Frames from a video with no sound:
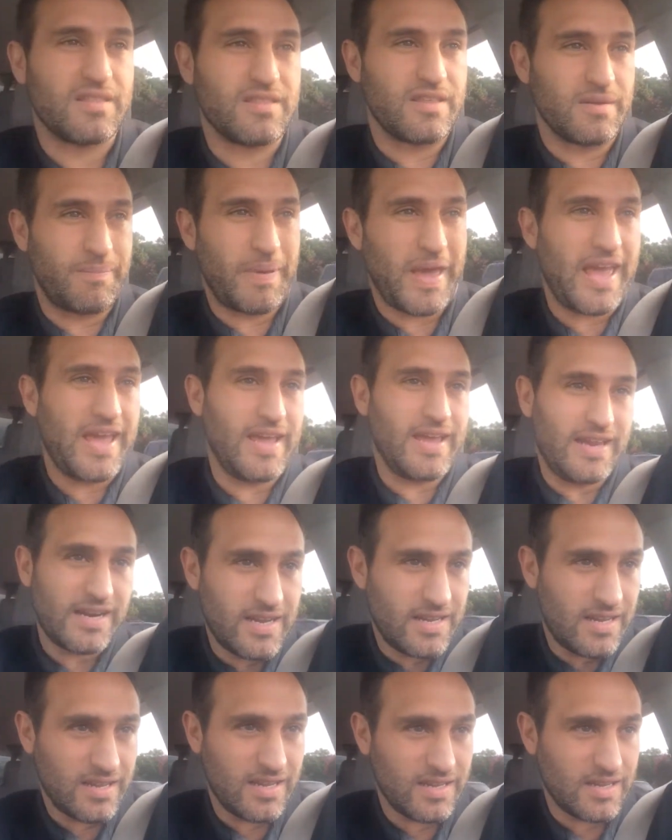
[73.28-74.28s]
The pain
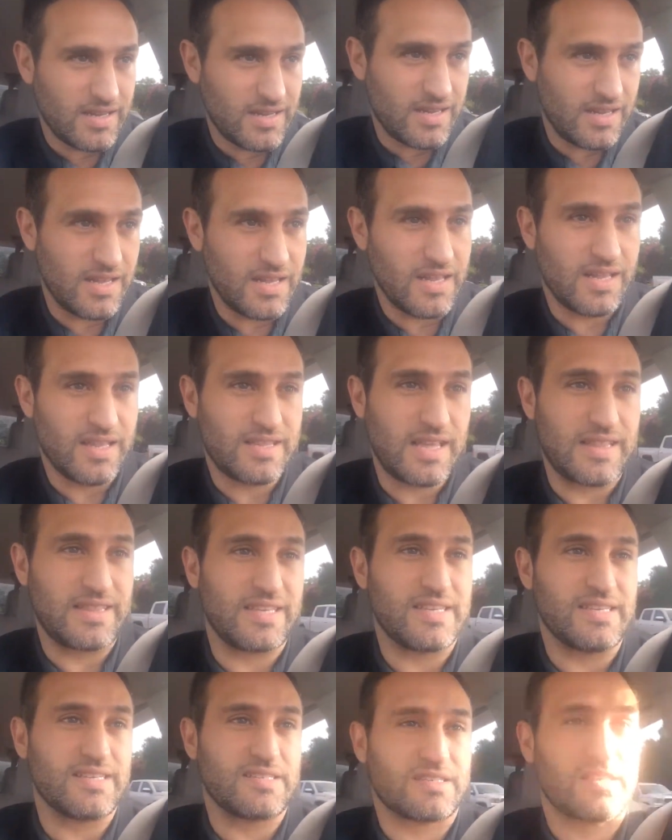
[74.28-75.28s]
that
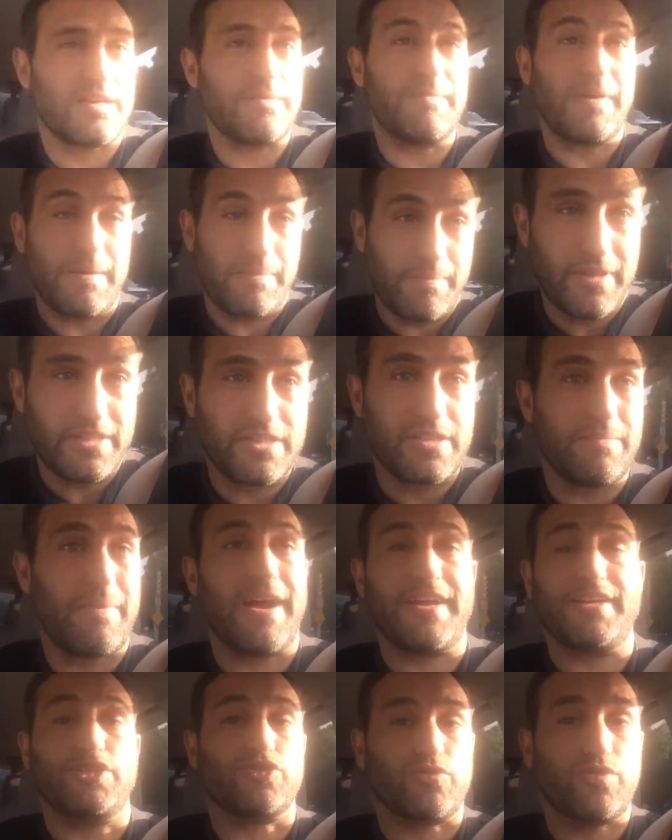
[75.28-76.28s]
this commitment to
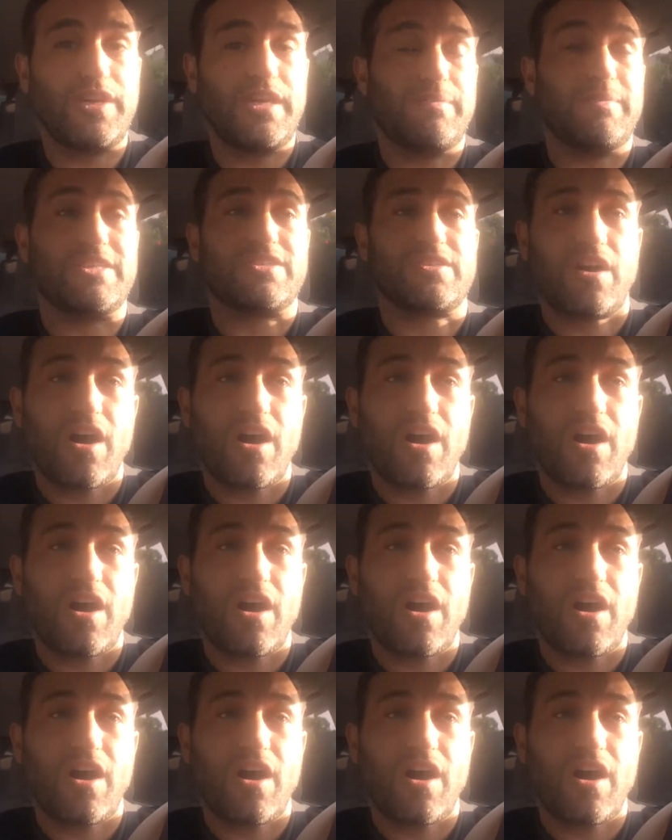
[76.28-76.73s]
my dream is